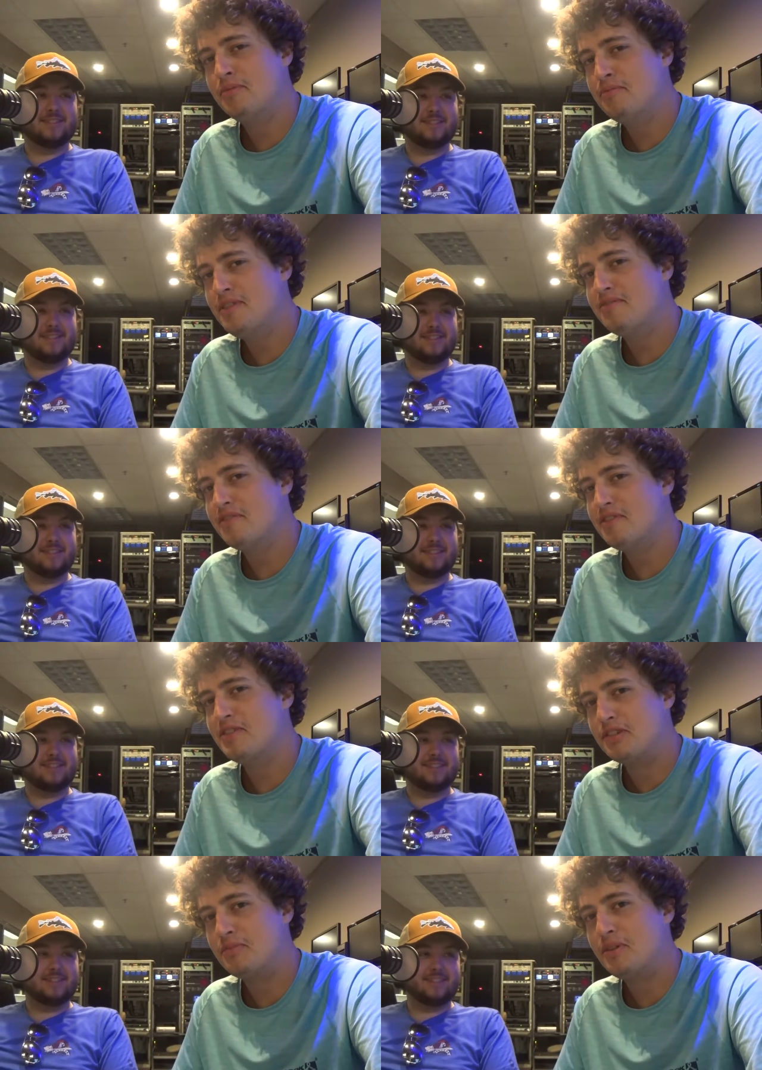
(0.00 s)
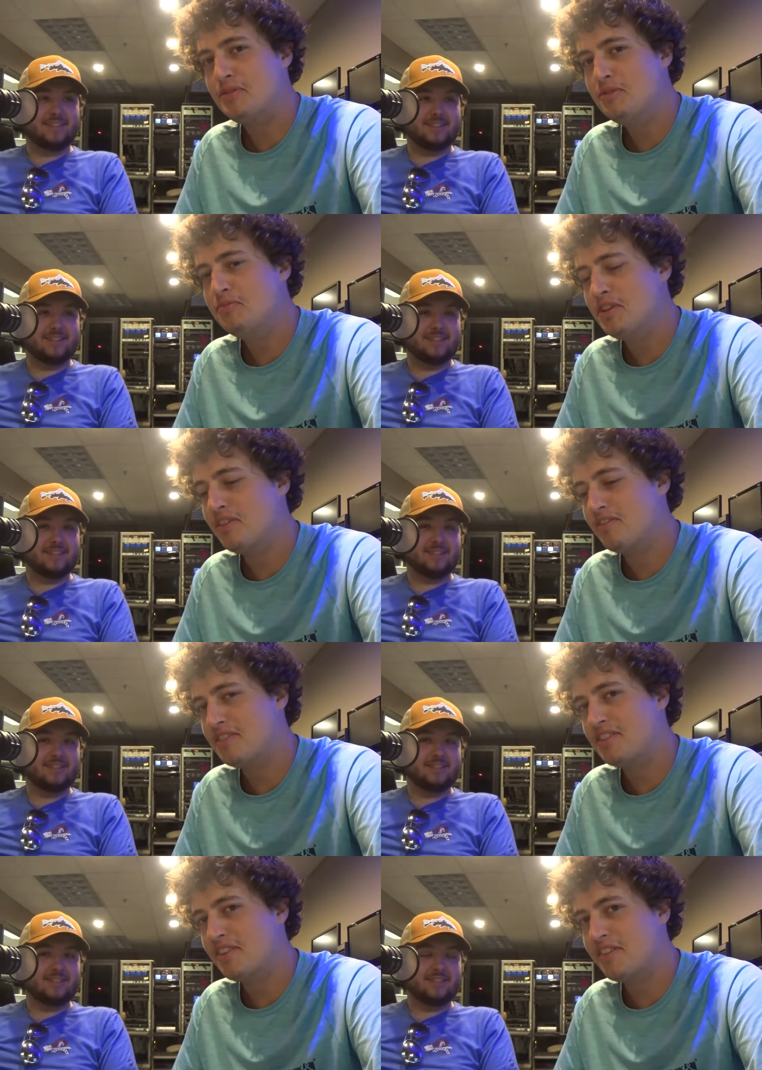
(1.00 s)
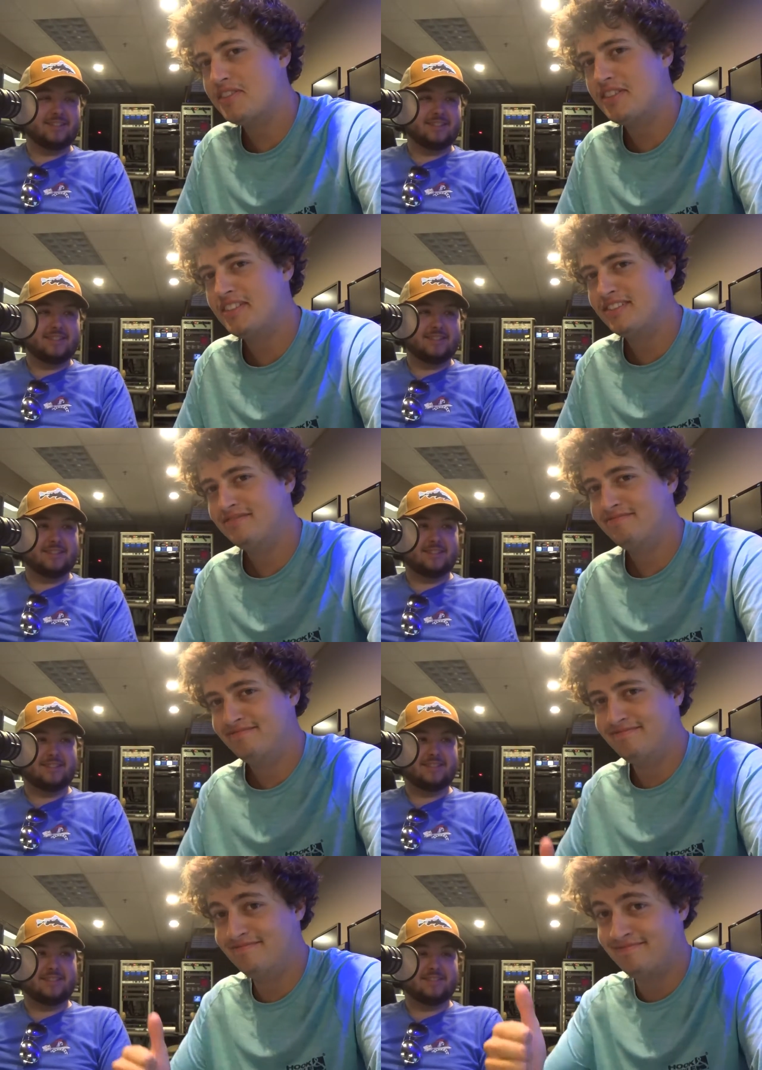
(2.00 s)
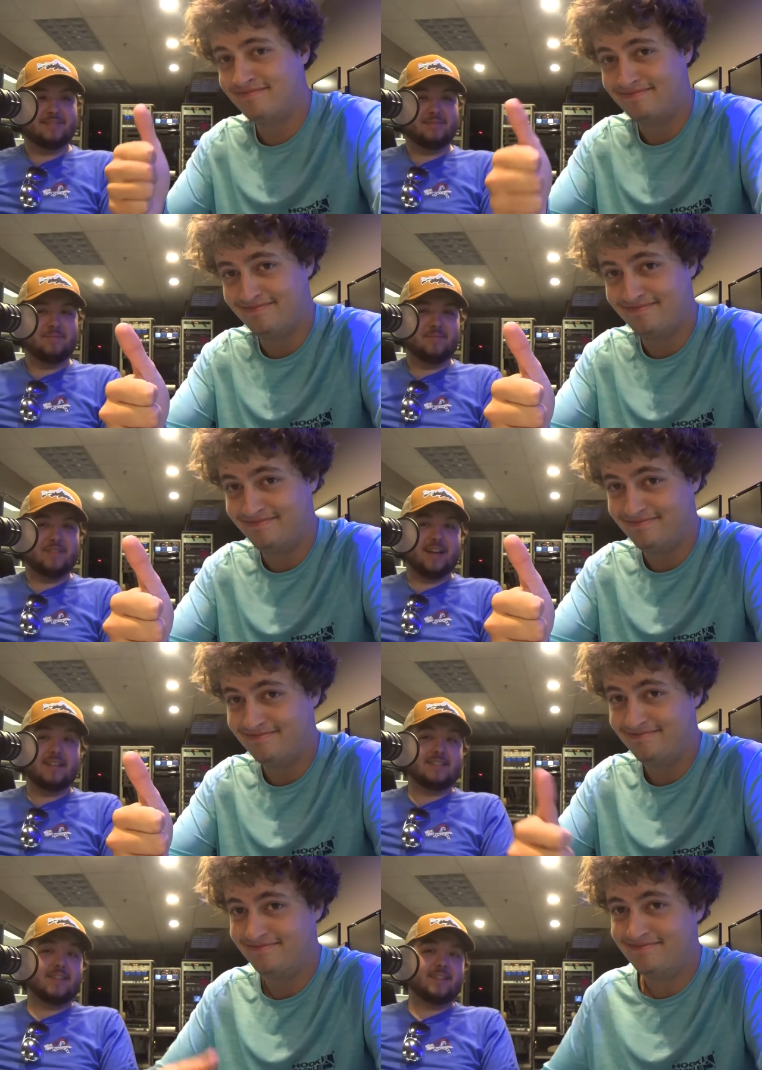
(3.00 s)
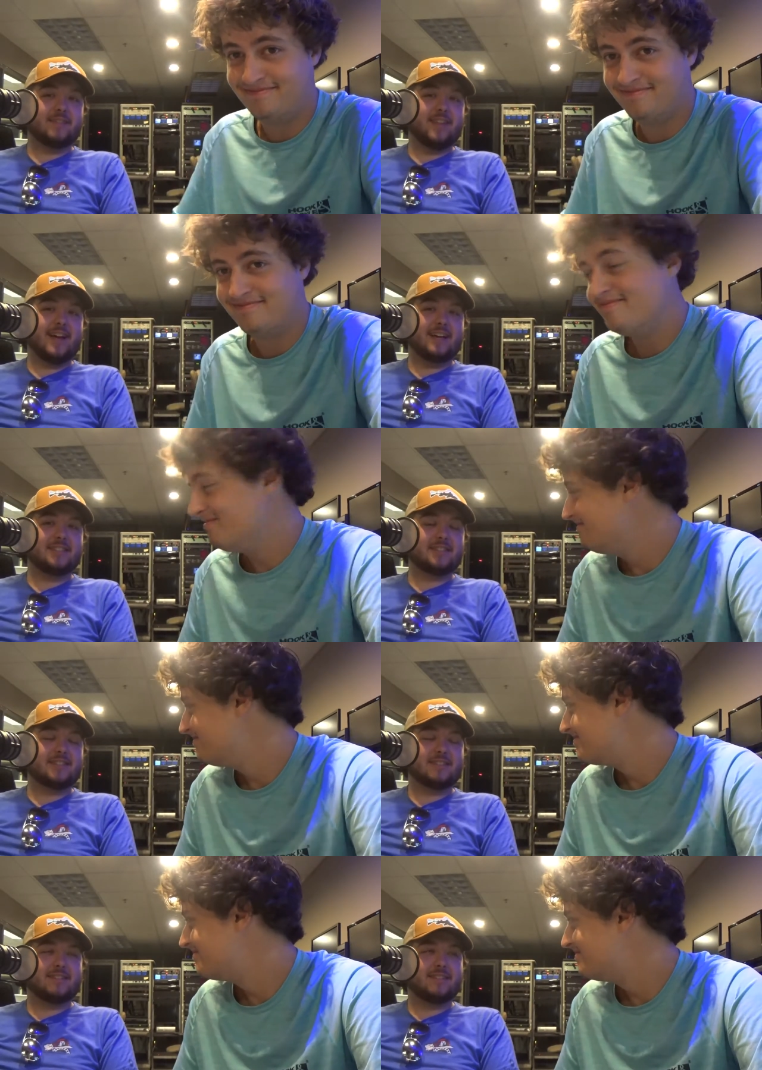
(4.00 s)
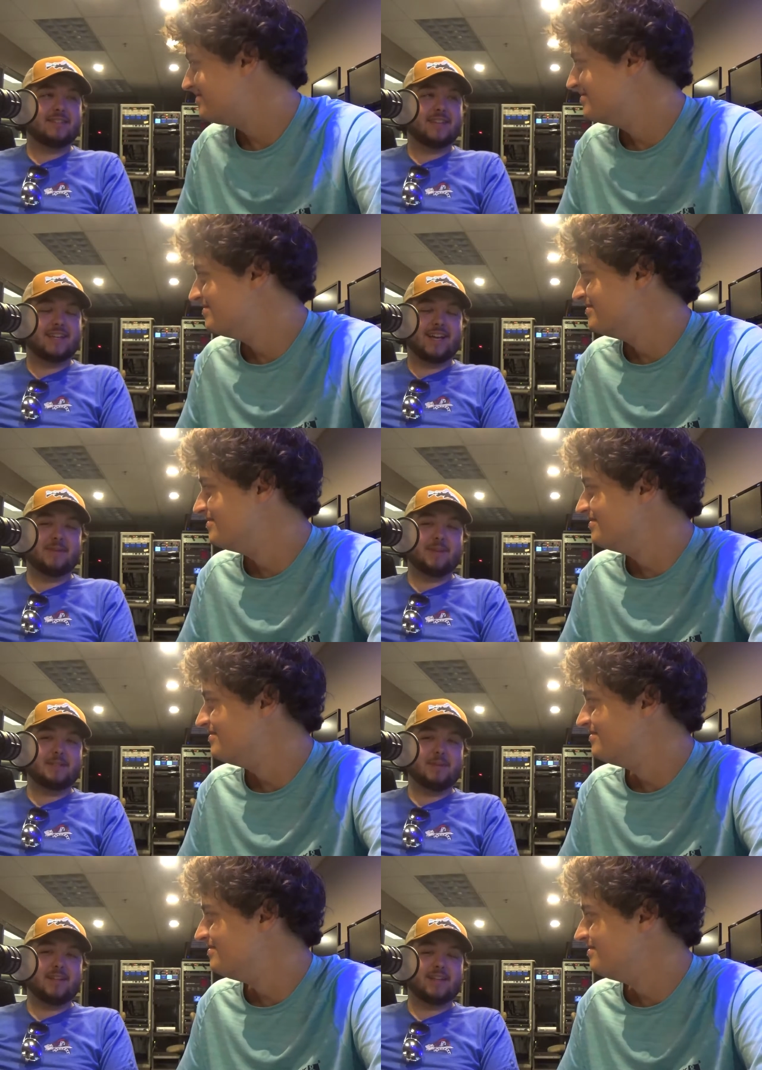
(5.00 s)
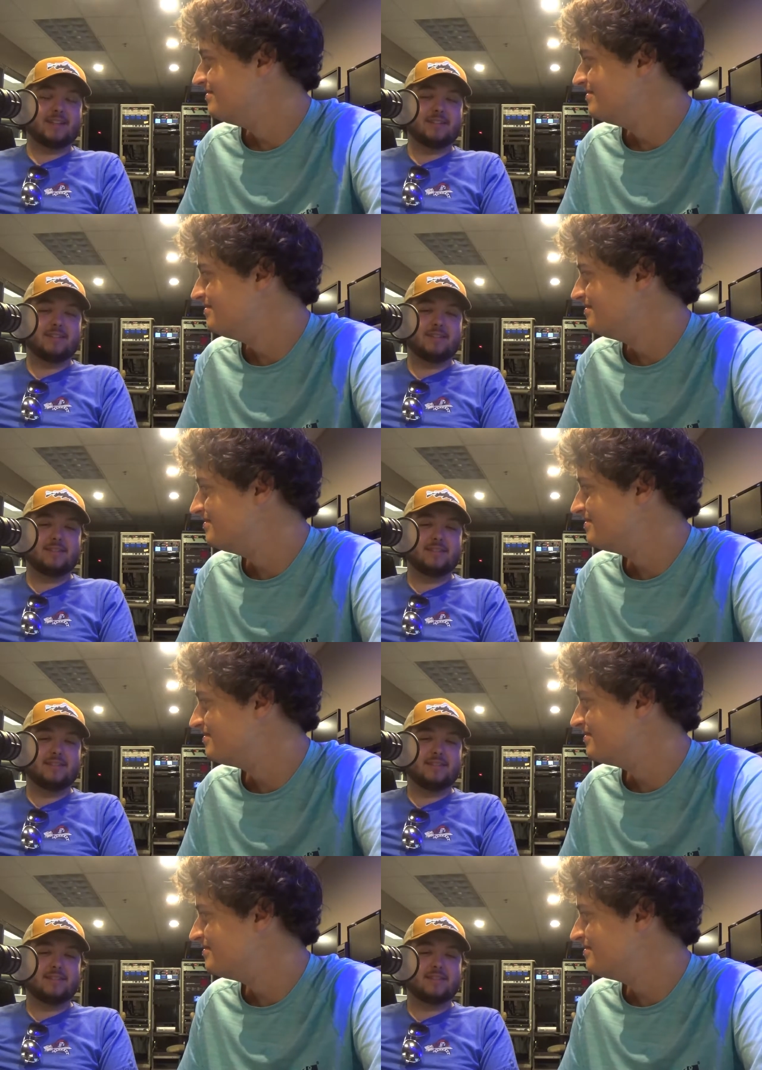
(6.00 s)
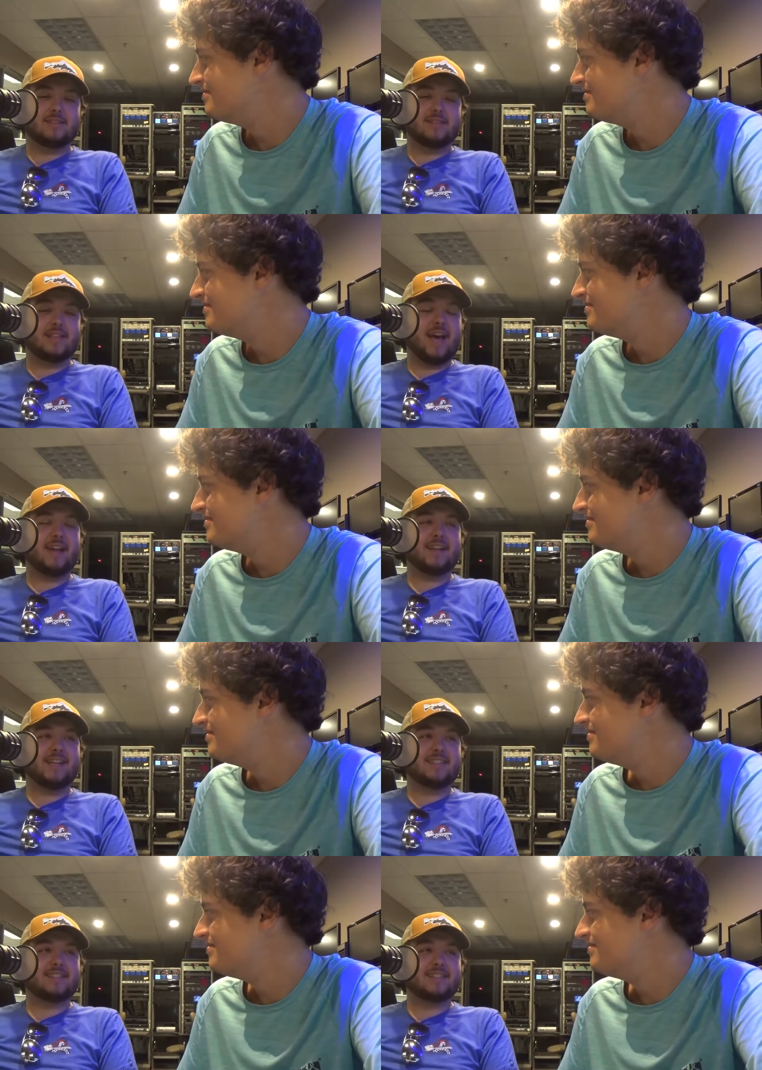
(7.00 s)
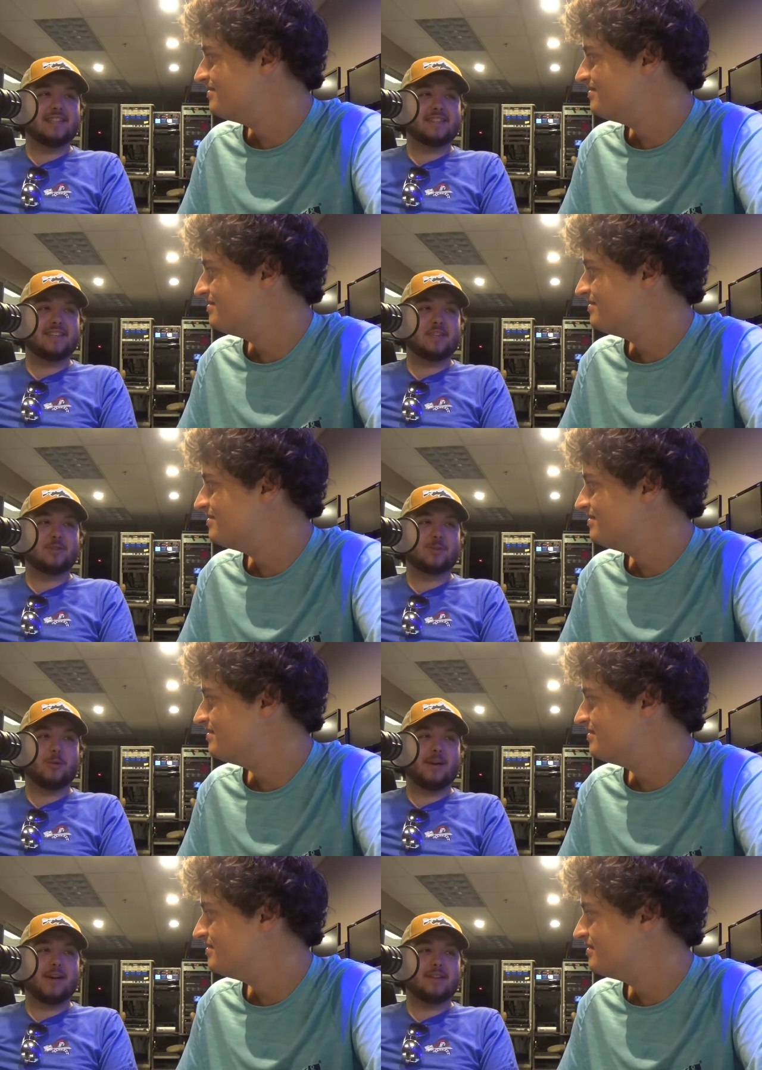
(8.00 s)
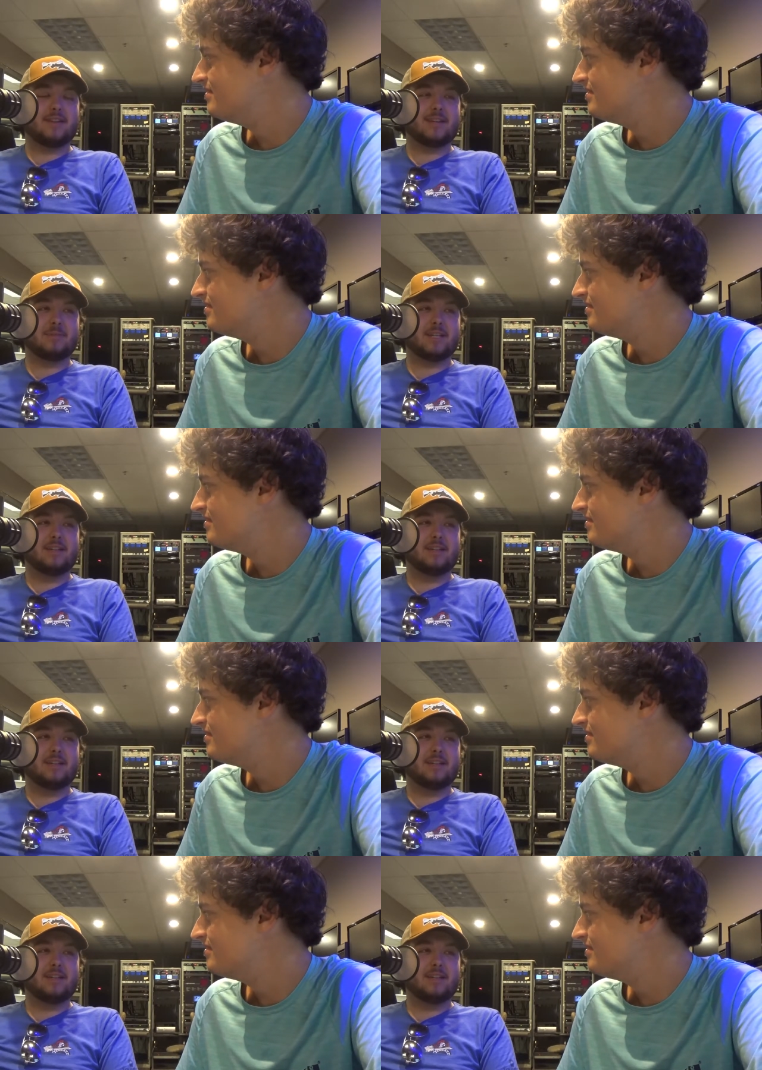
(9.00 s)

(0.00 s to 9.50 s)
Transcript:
Speaker 1: beef over your small YouTube channel versus ours, then...
Speaker 2: That's not even that. I just... It kind of makes me, like, sad, I guess, because he's like, you stole my idea, and I'm like,